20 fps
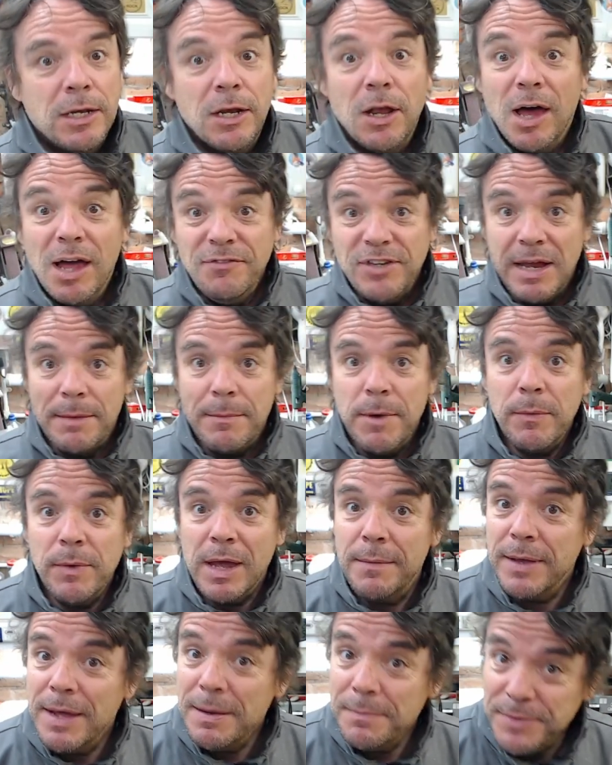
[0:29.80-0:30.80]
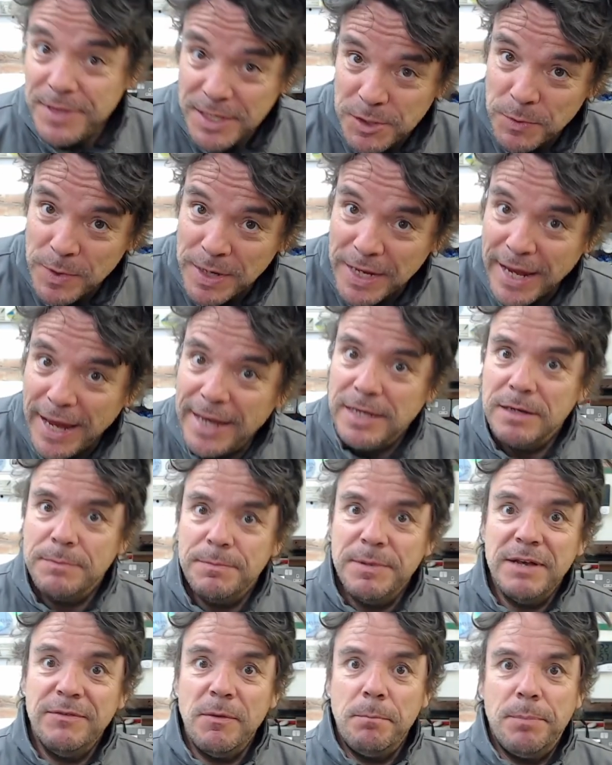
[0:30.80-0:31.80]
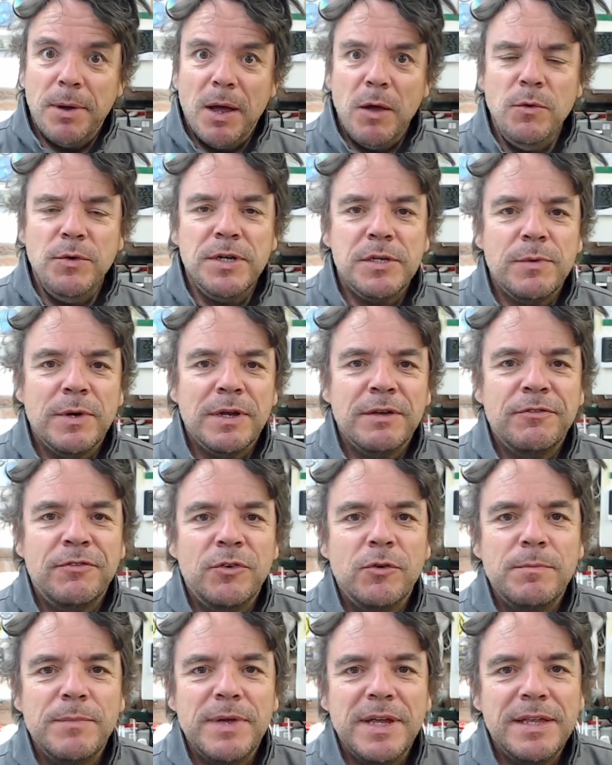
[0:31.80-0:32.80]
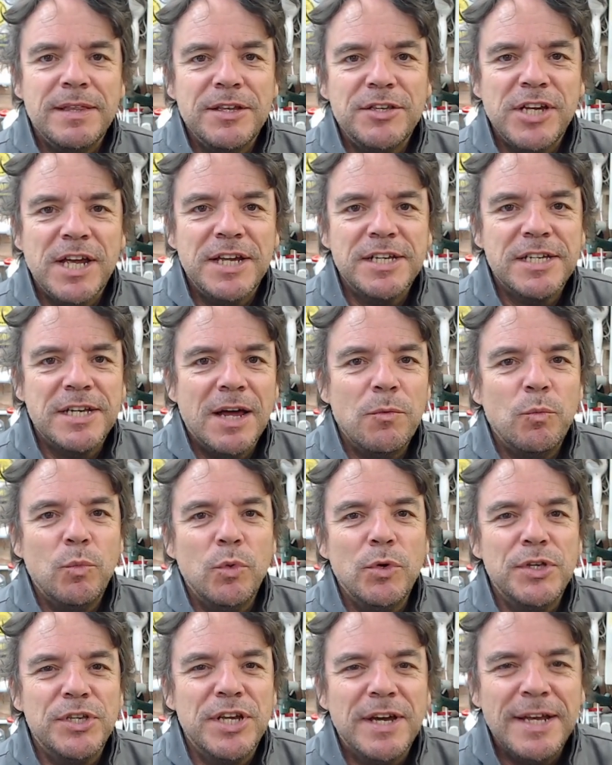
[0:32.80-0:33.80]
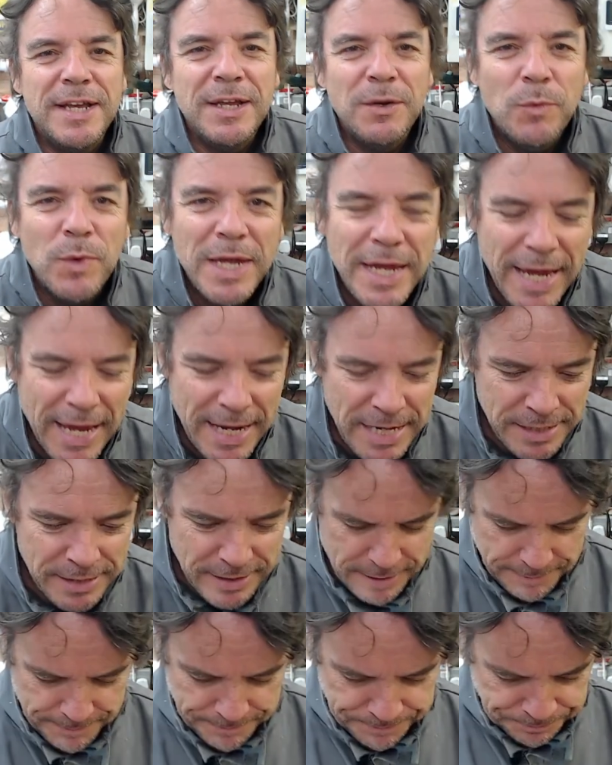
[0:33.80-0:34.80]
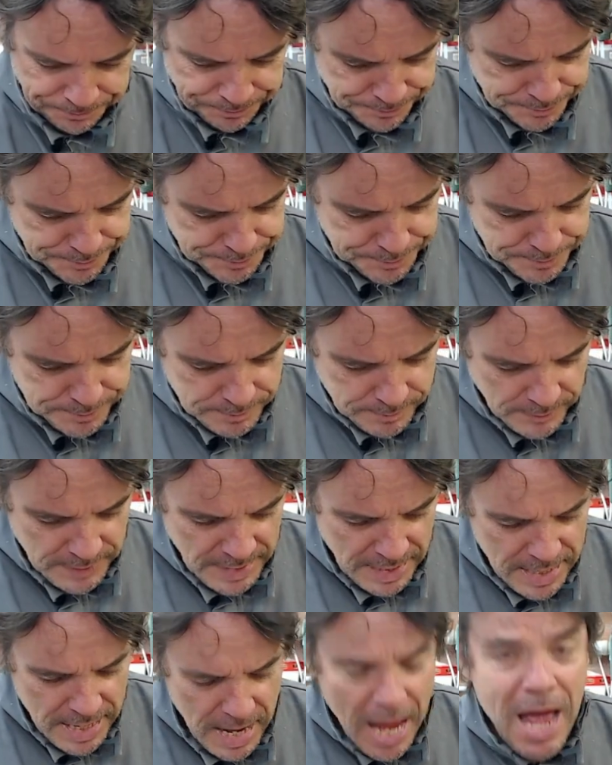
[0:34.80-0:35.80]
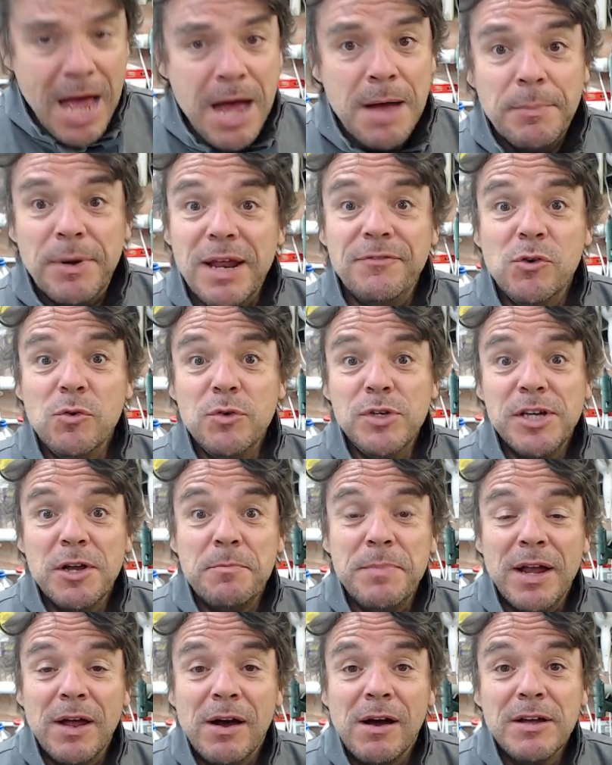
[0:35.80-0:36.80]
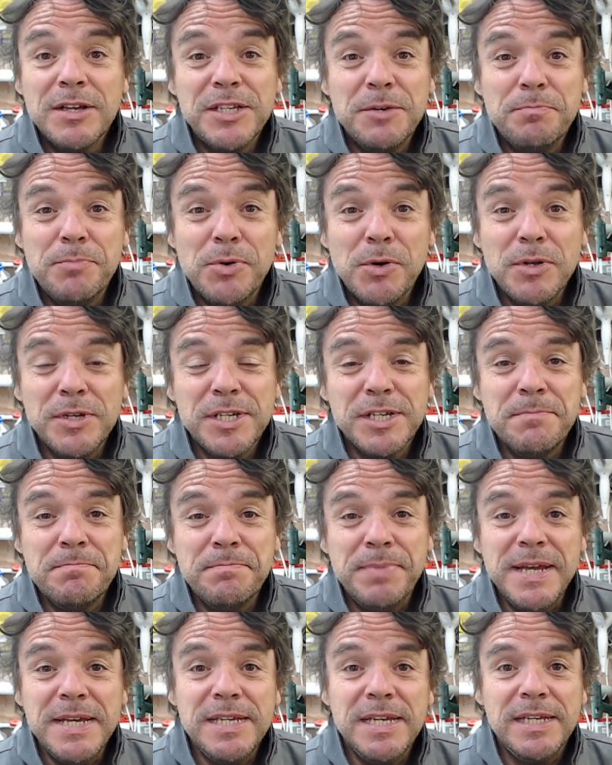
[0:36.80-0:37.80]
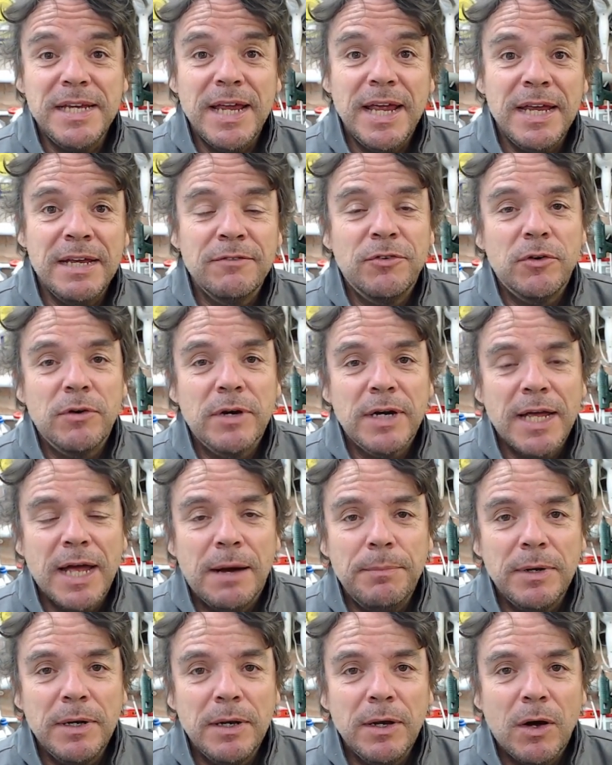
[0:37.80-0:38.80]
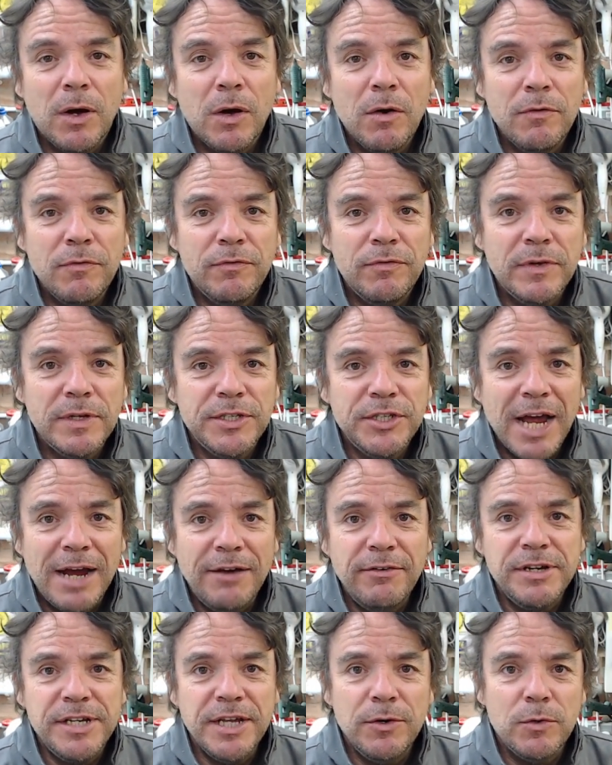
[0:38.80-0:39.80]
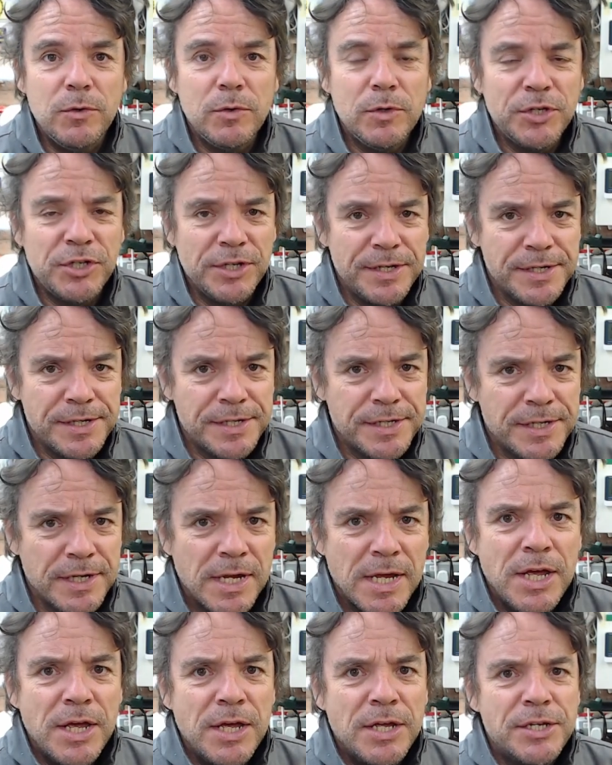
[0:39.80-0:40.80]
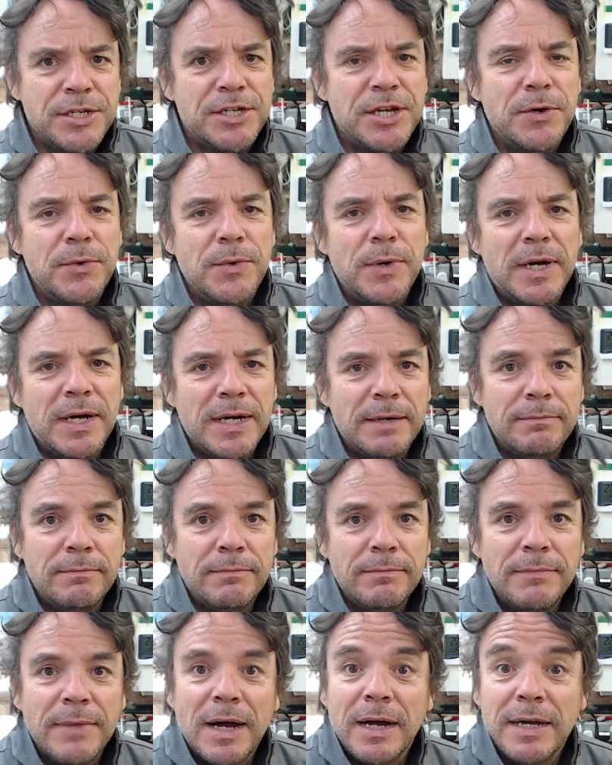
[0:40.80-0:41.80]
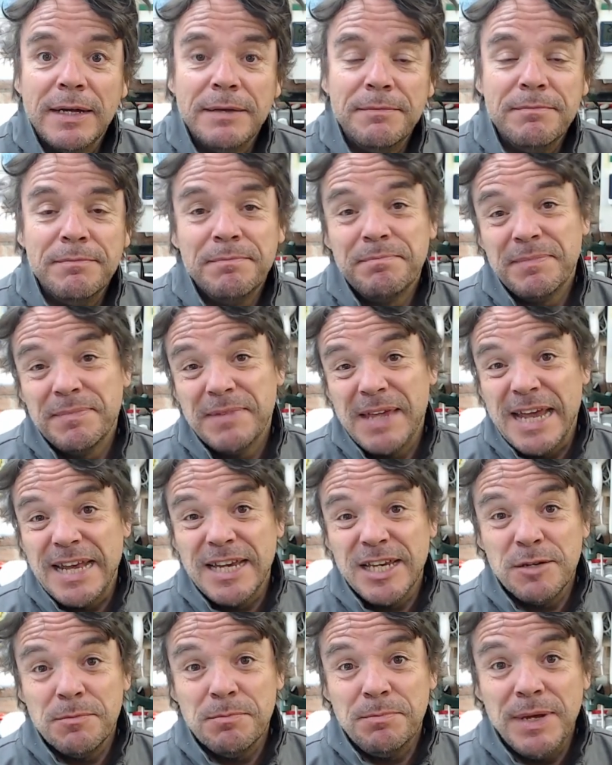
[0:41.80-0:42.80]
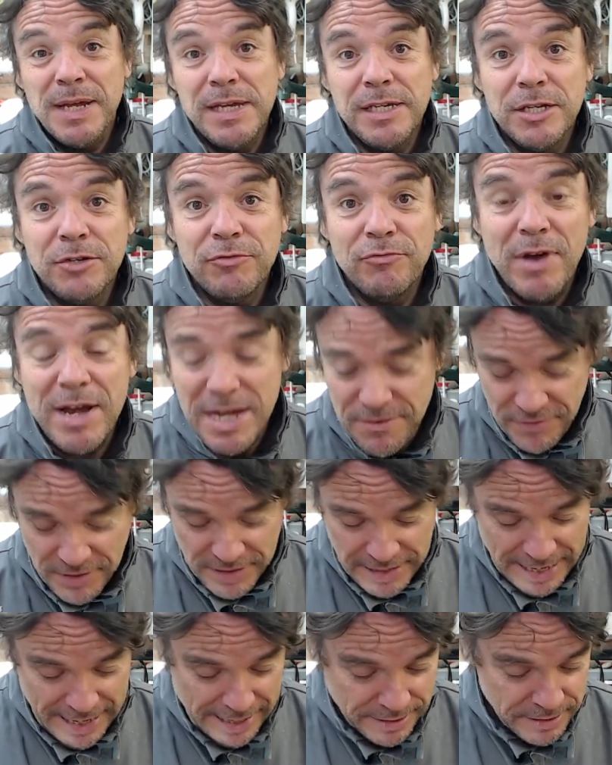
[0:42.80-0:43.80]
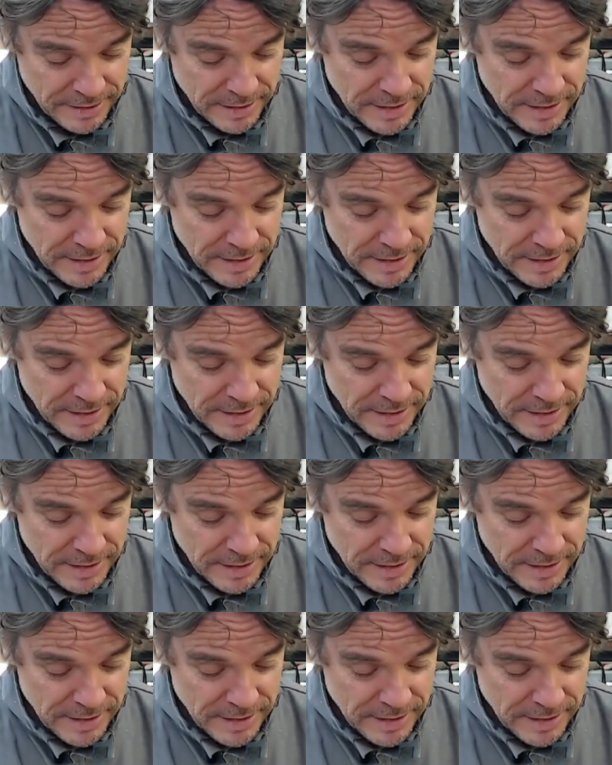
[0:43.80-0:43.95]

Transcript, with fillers: live demo coming up this weekend. A bit of a bonus one for me at the Chestnut Wood Turning Weekender. But I've also been asked to put some pieces in for a couple of charity auctions. So um, I'm getting some pieces ready for that.